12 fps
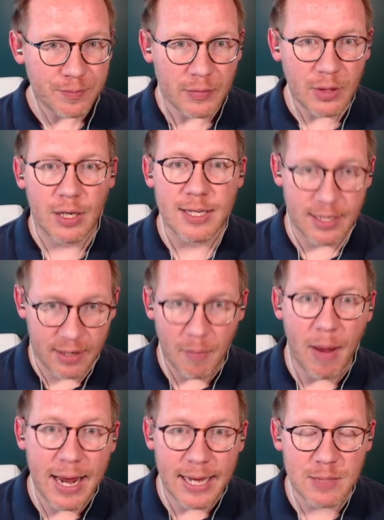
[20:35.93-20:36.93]
because the
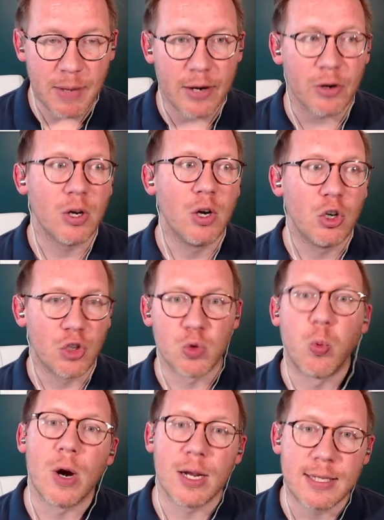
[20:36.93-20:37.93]
command's better. Just
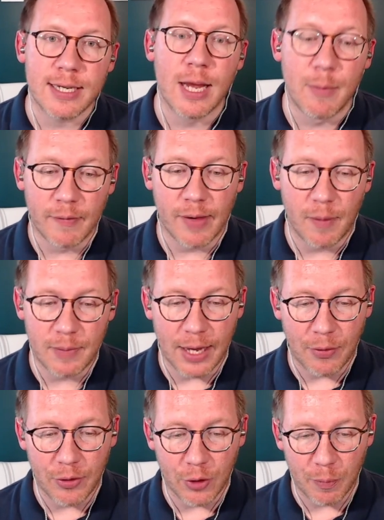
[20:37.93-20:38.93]
want to see him develop
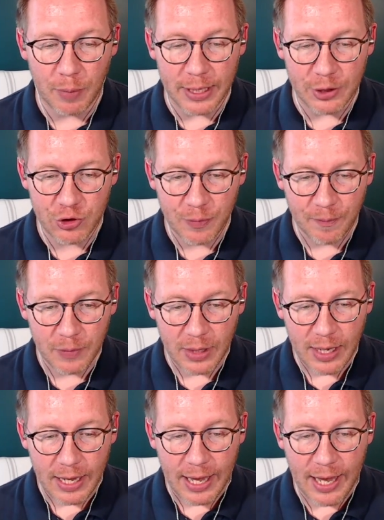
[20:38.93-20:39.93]
that third pitch.
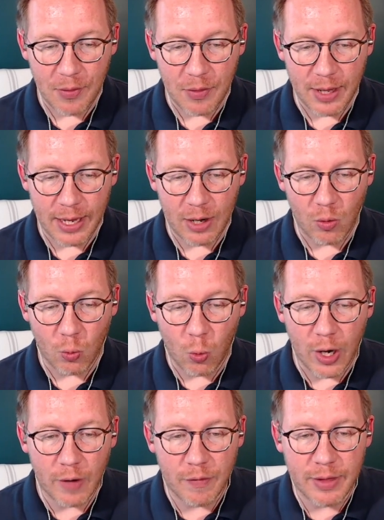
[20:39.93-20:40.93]
And then
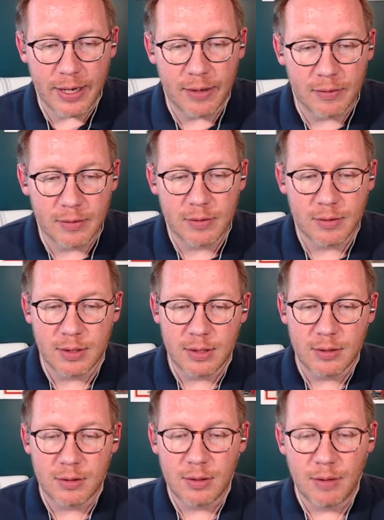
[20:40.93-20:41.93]
one of the
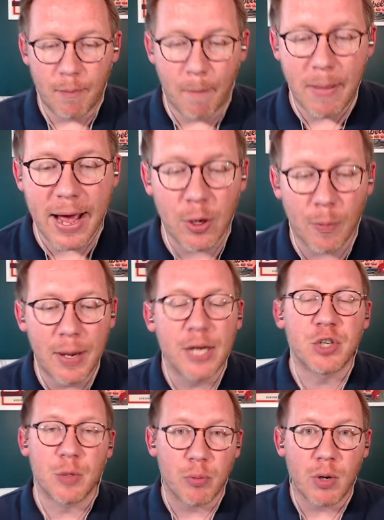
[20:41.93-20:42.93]
better
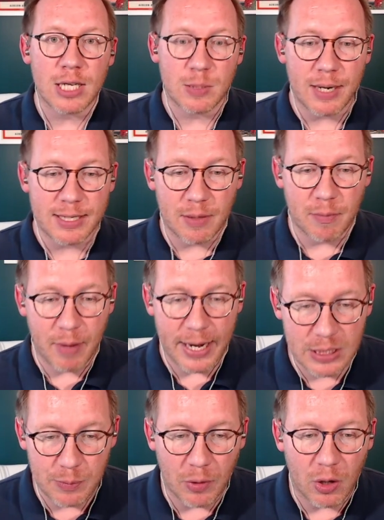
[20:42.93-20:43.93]
pitching prospects in
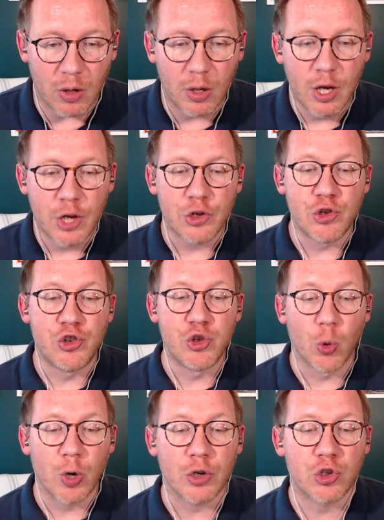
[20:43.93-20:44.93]
baseball,
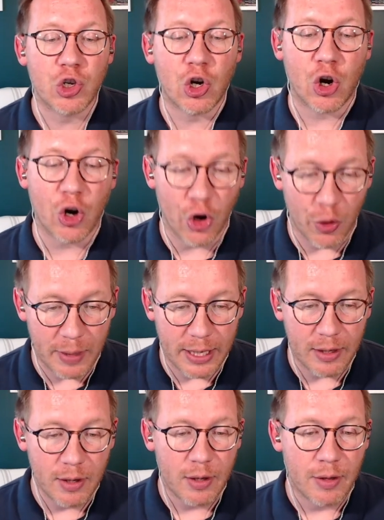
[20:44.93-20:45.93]
George Kirby,
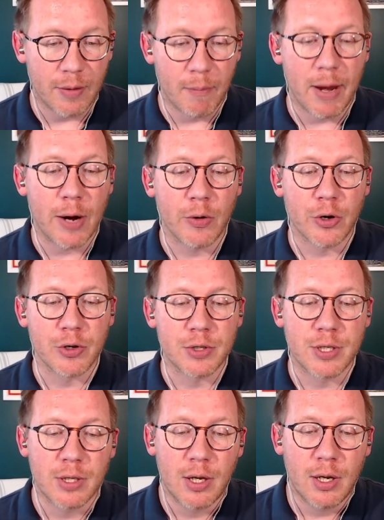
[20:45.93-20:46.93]
the
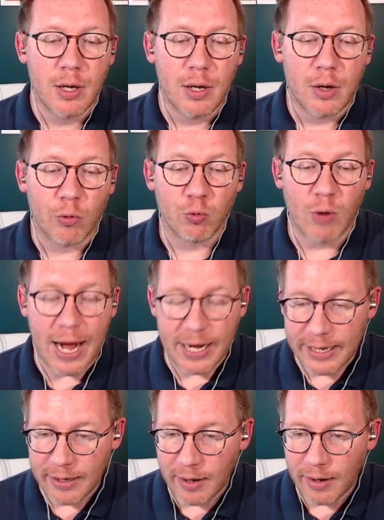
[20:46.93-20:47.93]
Mariners
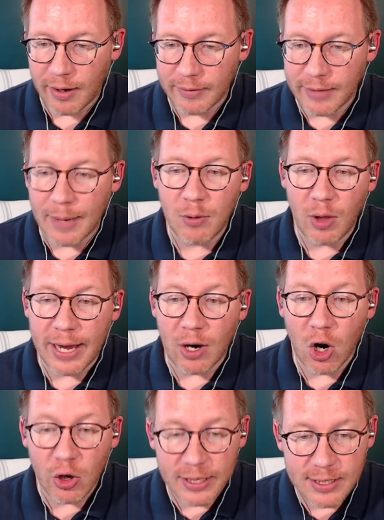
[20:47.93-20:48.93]
righty. Double-A
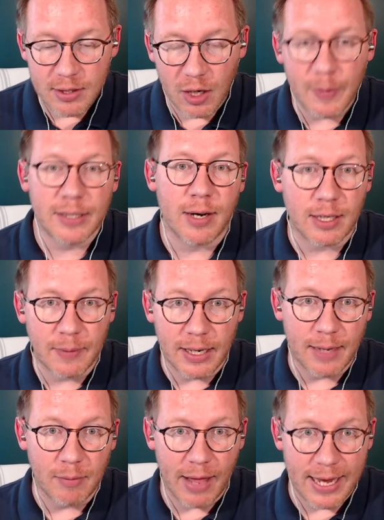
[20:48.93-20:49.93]
Arkansas, we talked about
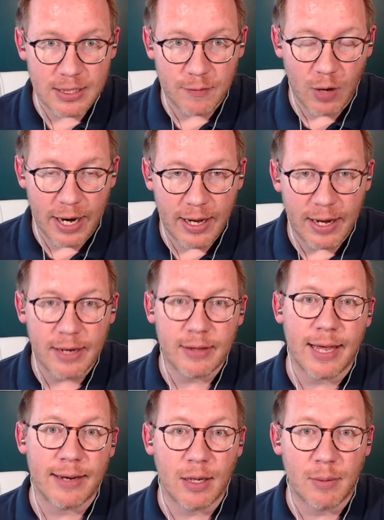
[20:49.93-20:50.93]
him last Friday.
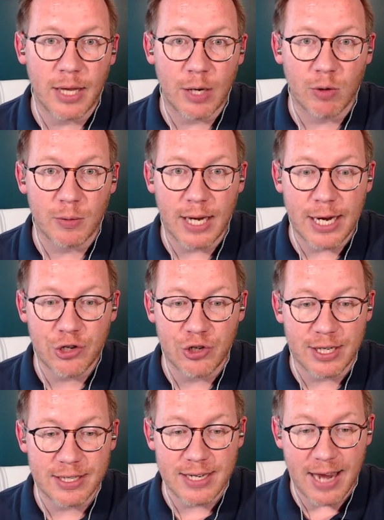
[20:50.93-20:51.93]
That double-A rotation
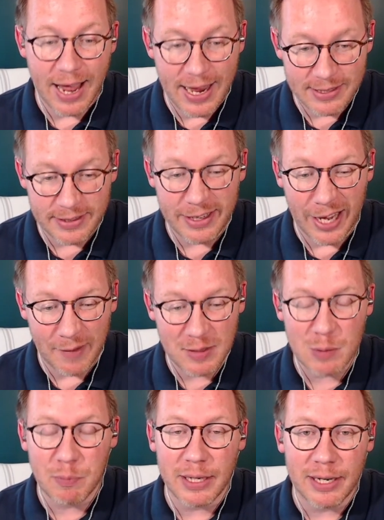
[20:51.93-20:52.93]
is nasty. I've
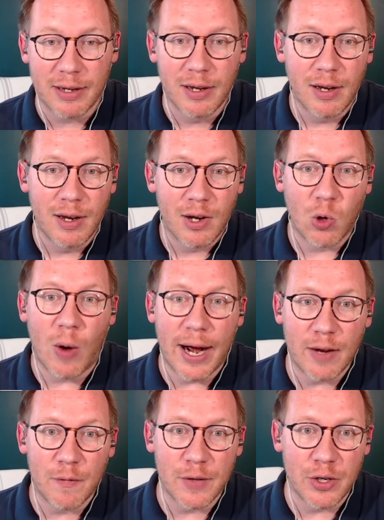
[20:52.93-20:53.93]
spent quite
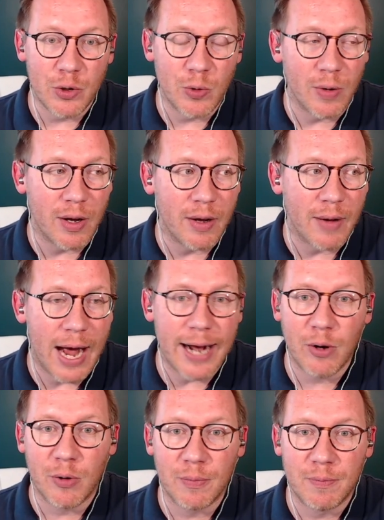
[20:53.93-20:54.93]
a few
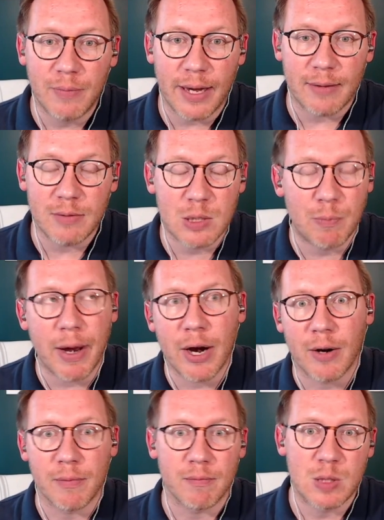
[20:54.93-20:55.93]
idle, like
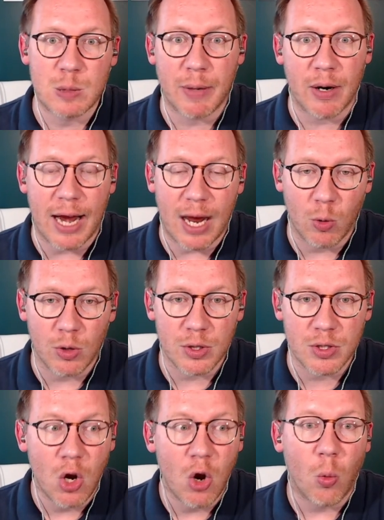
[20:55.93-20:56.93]
spare
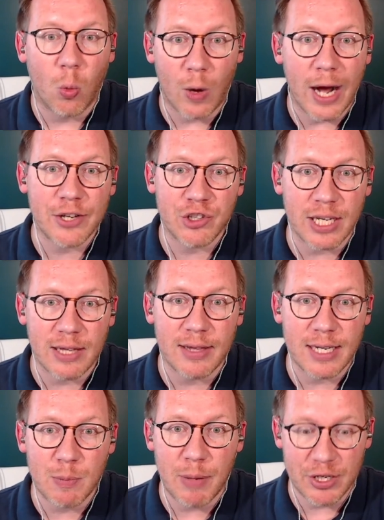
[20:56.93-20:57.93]
hours watching
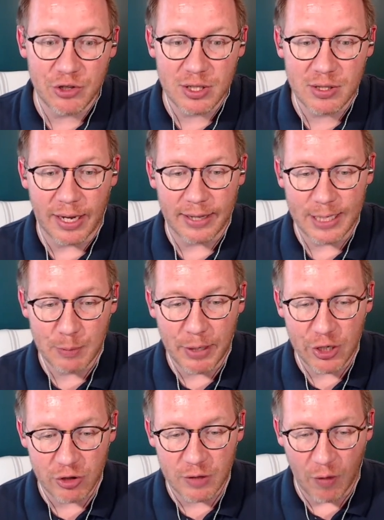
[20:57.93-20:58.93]
these pitches, like these
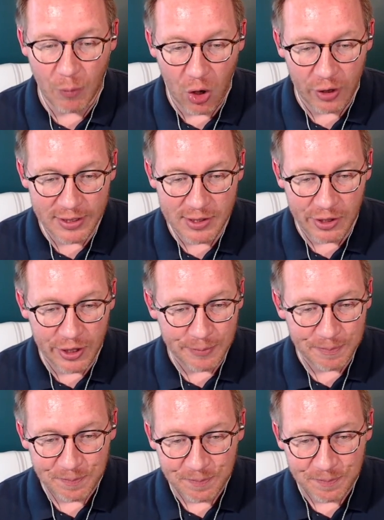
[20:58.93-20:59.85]
pitchers from Arkansas.